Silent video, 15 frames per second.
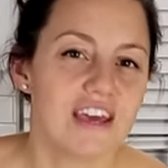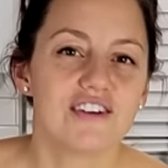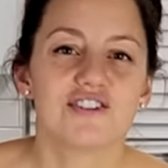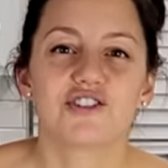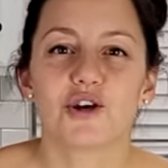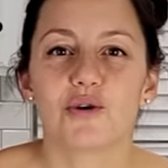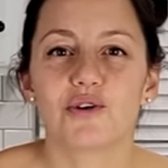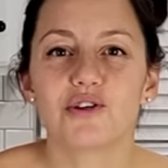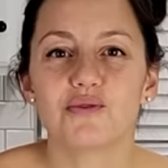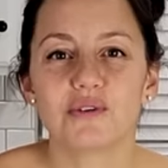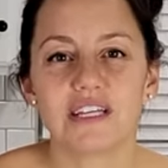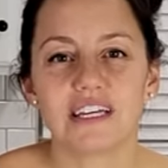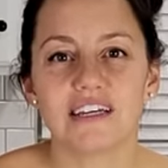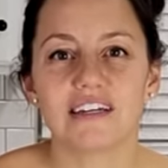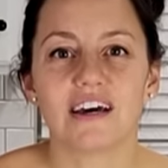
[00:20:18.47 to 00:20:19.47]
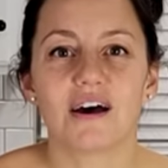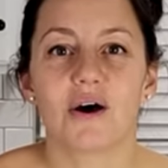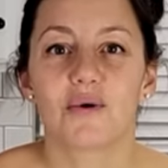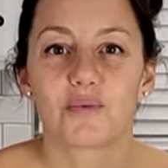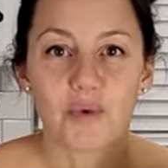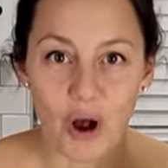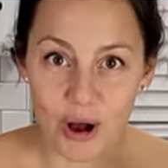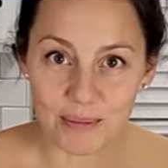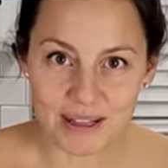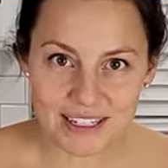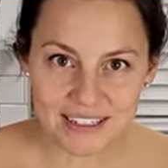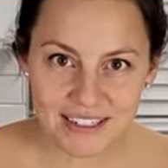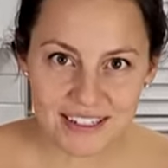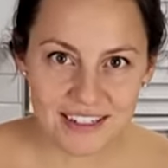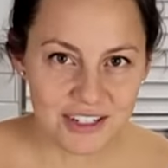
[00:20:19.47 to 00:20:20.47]
So you need ramen,
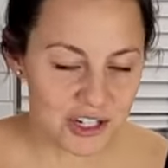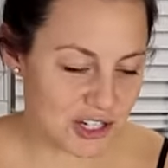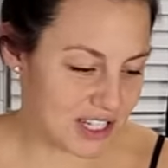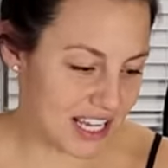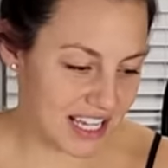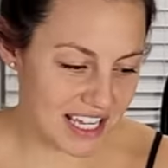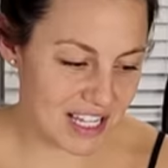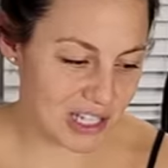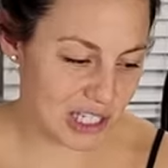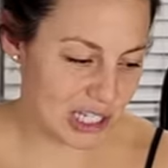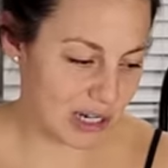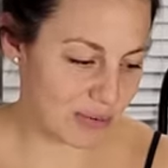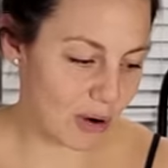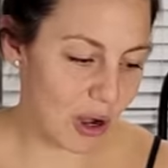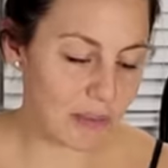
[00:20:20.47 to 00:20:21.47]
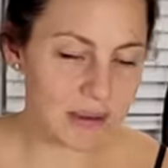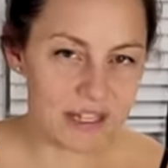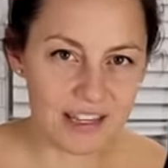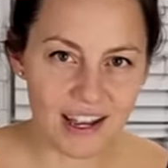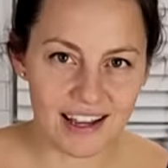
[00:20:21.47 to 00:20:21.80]
just like instant ramen.